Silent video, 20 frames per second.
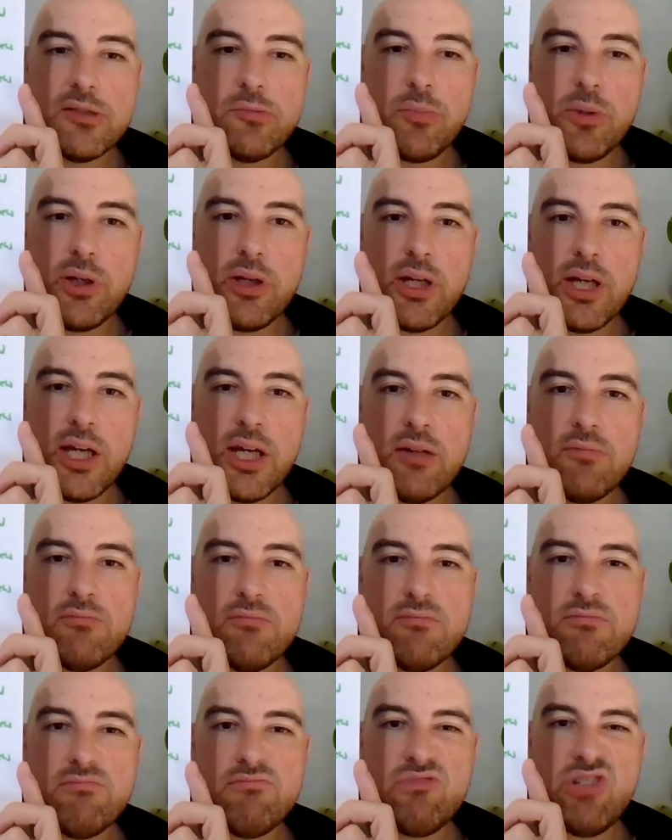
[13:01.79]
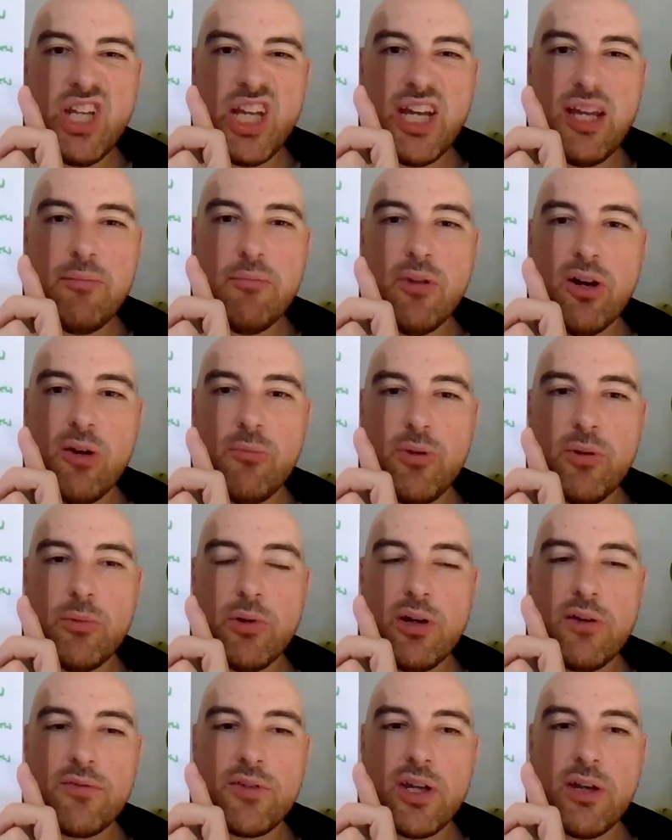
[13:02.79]
But, it might be
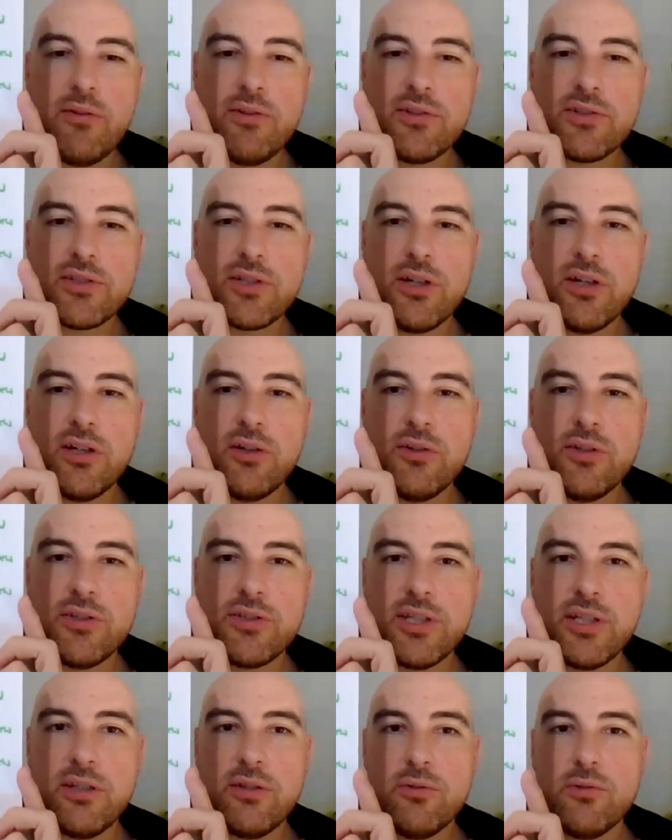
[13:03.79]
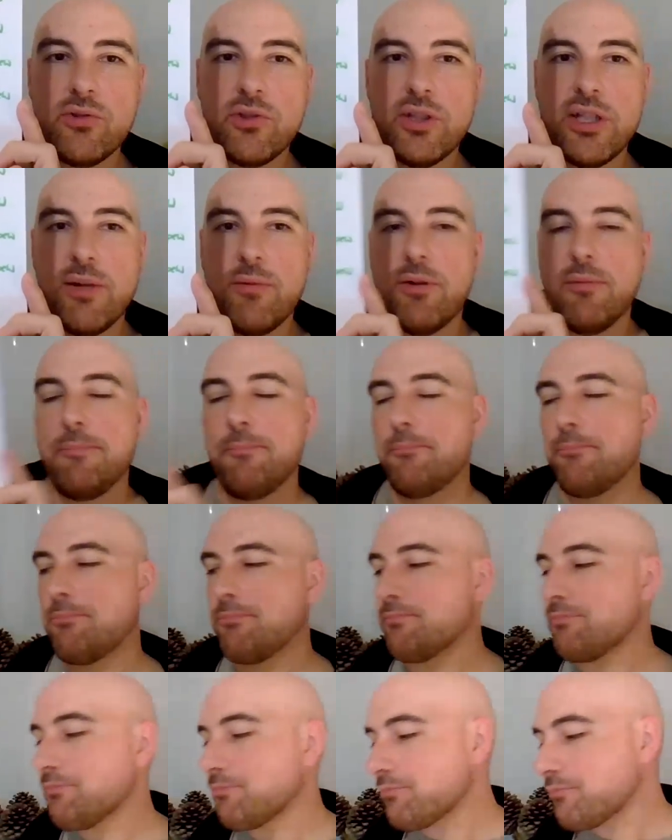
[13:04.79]
worth going Sky on the singles on that one.
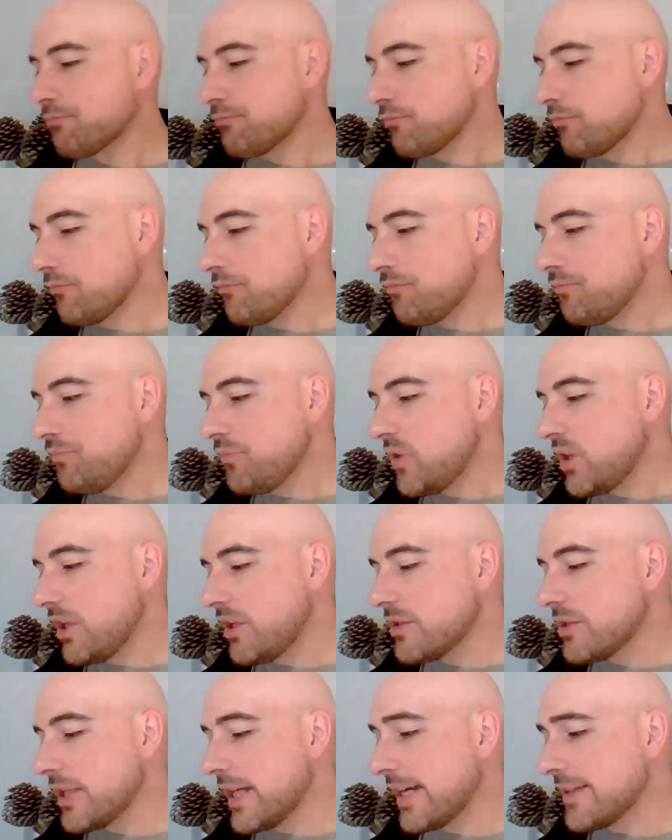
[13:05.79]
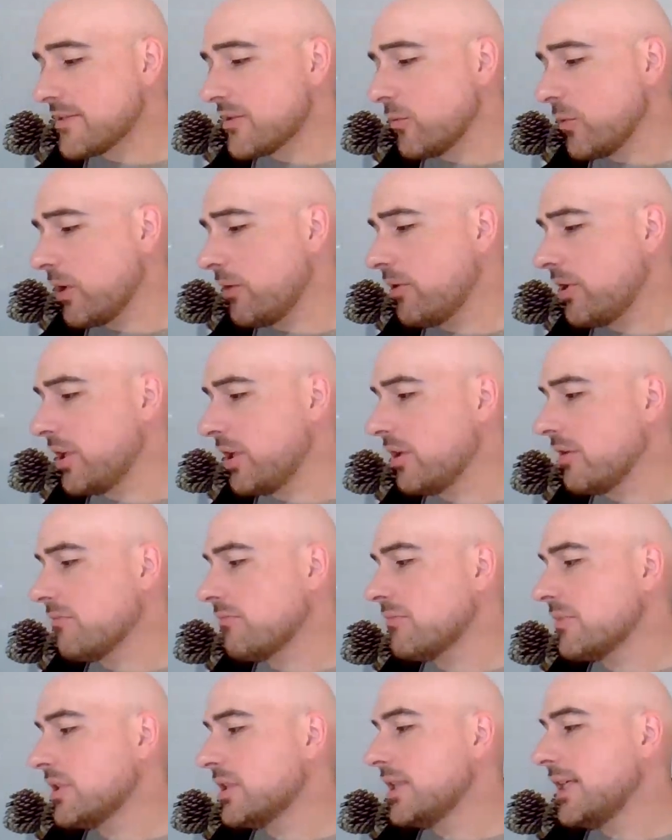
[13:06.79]
So that's the
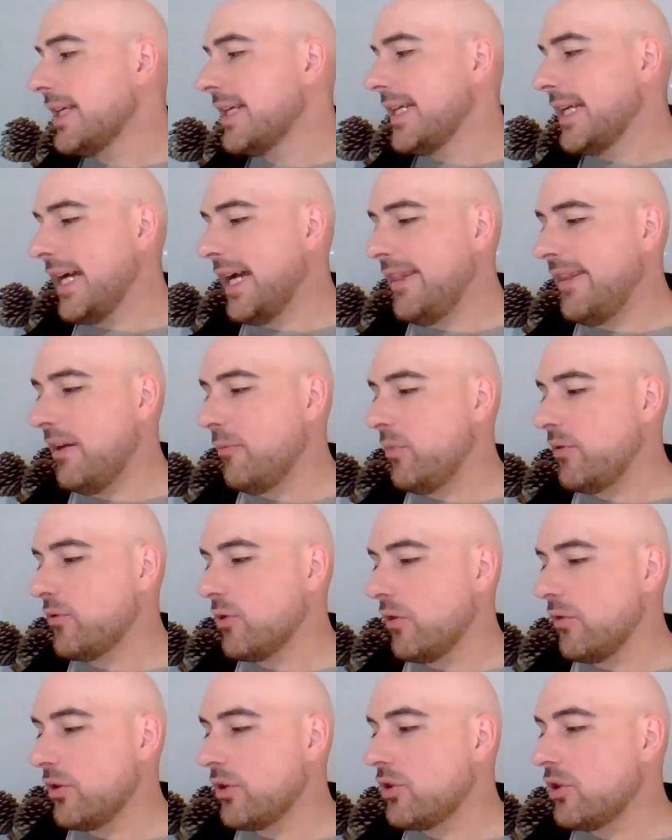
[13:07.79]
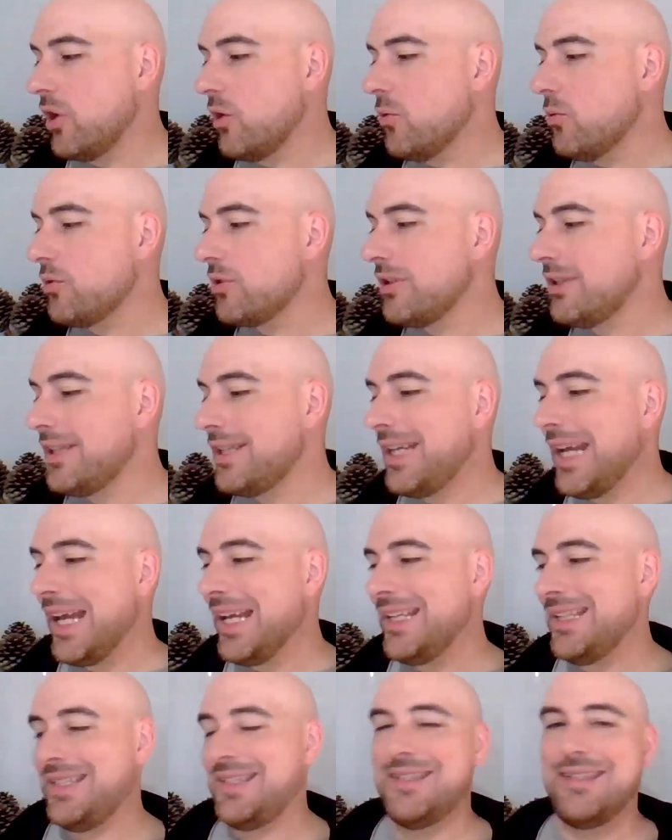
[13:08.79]
Wokingham. And then we've got the Golden
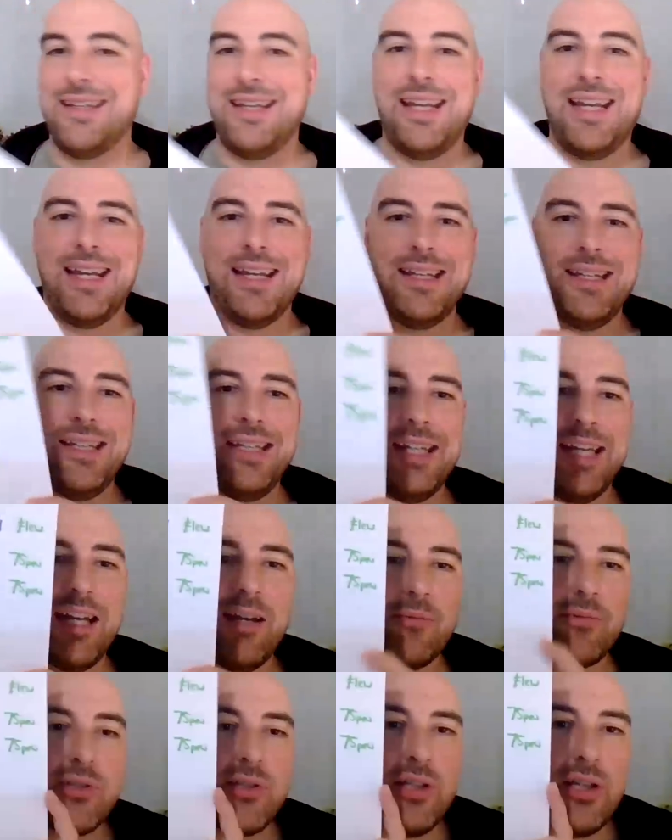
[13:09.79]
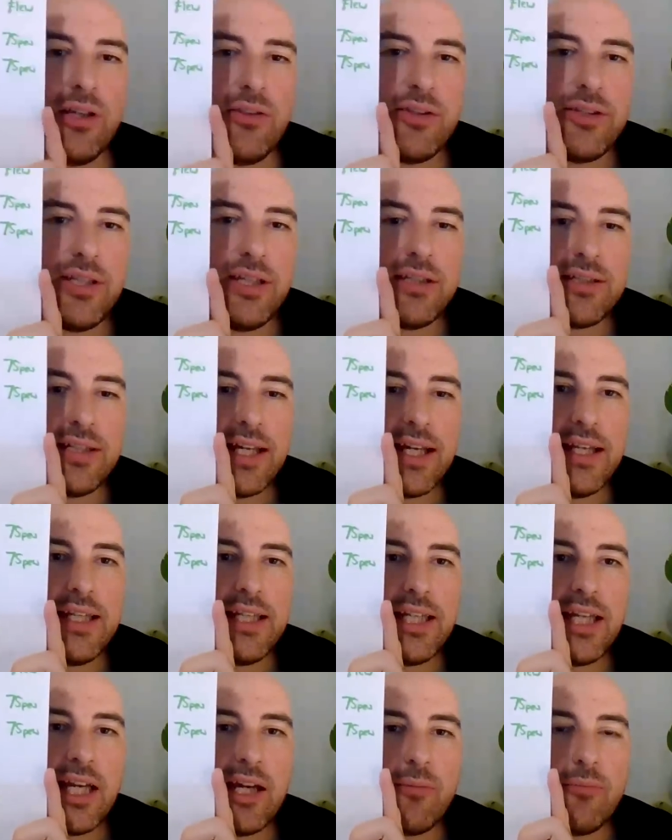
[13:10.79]
Gates handicap. So the other decent
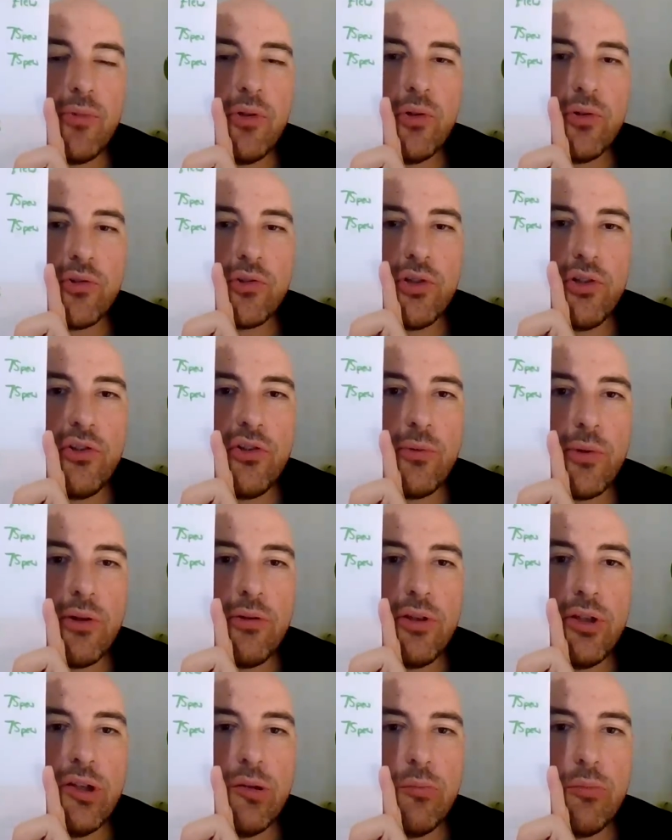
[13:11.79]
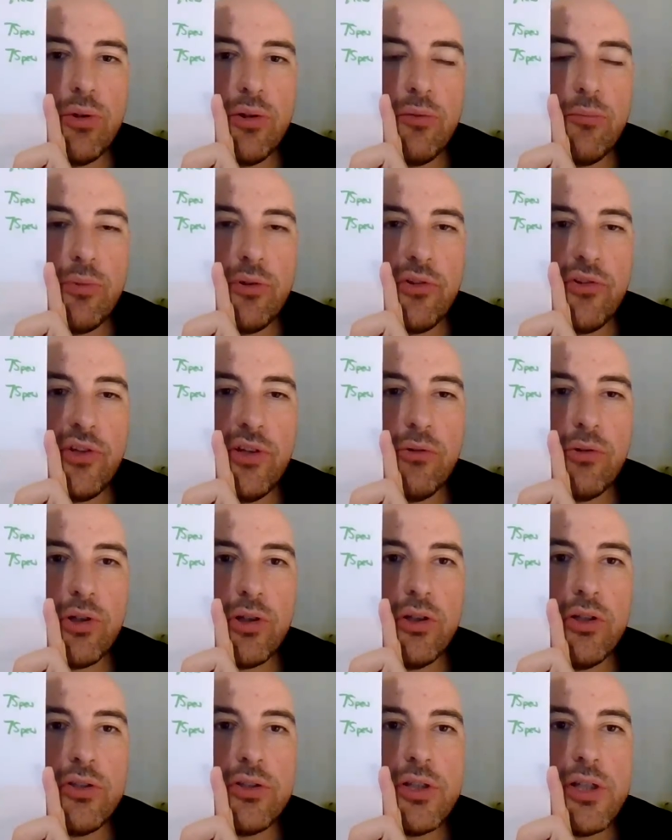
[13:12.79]
handicap, not as good as the Wokingham, but still
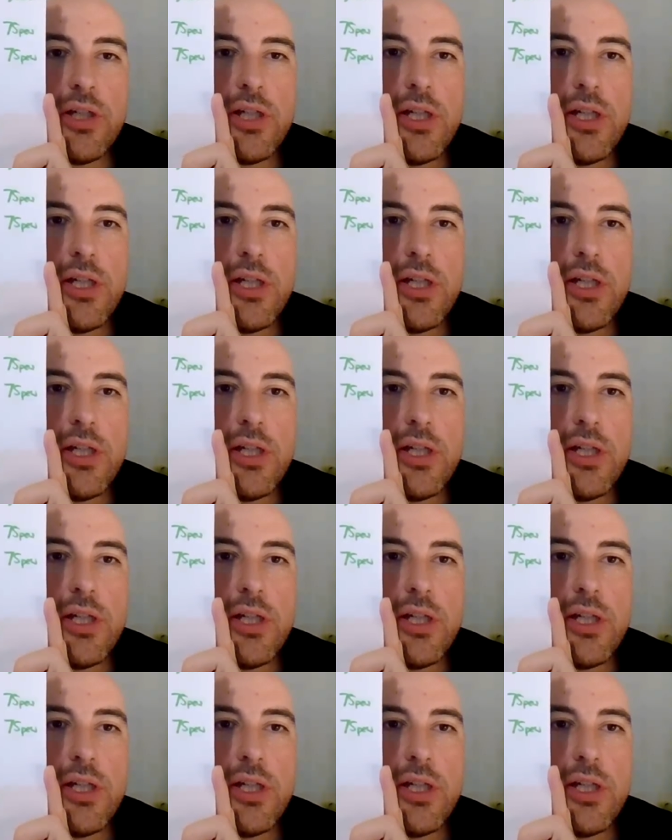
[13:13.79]
good.